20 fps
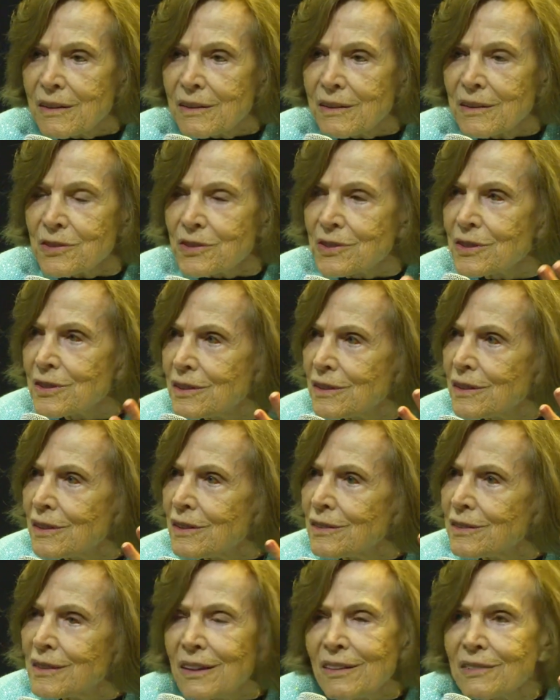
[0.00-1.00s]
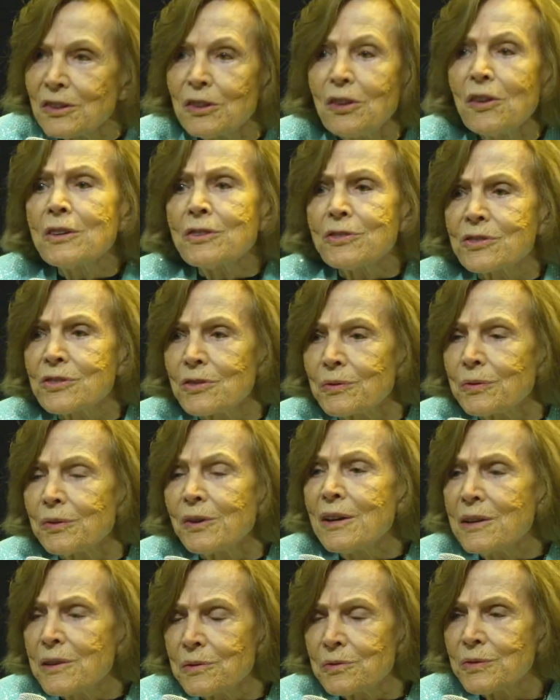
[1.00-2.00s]
this loss of
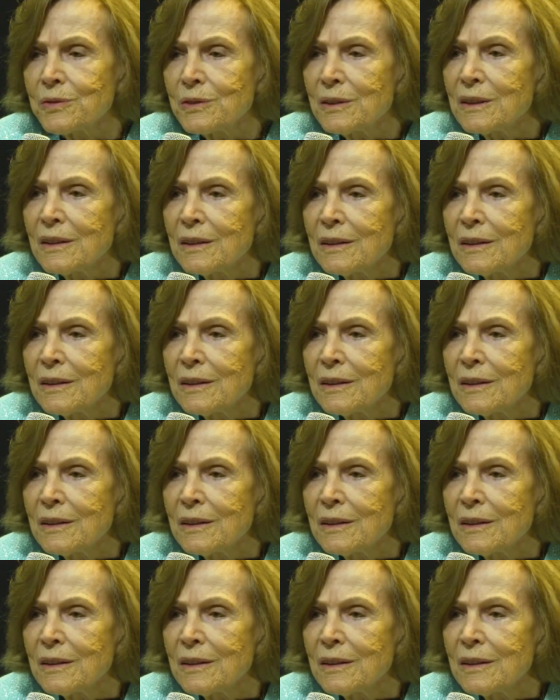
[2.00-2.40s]
life.